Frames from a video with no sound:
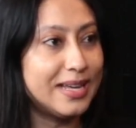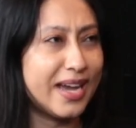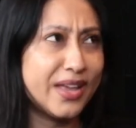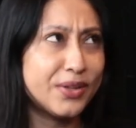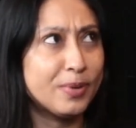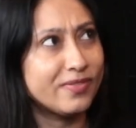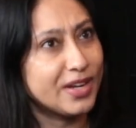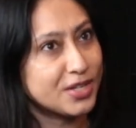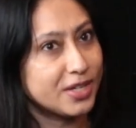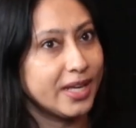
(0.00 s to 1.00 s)
either
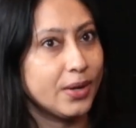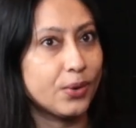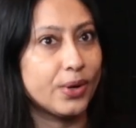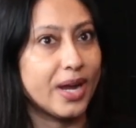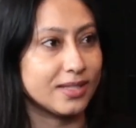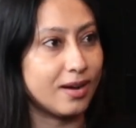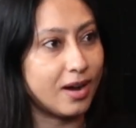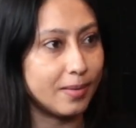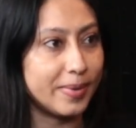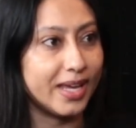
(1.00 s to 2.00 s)
professionally or as a
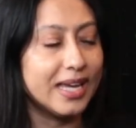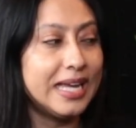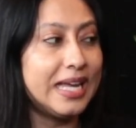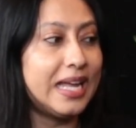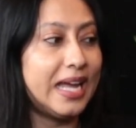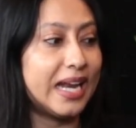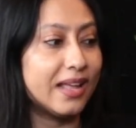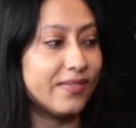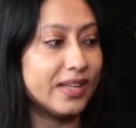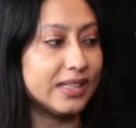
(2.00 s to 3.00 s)
hobby. And I
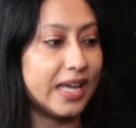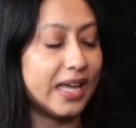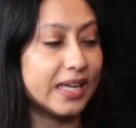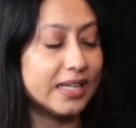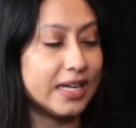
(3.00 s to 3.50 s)
feel like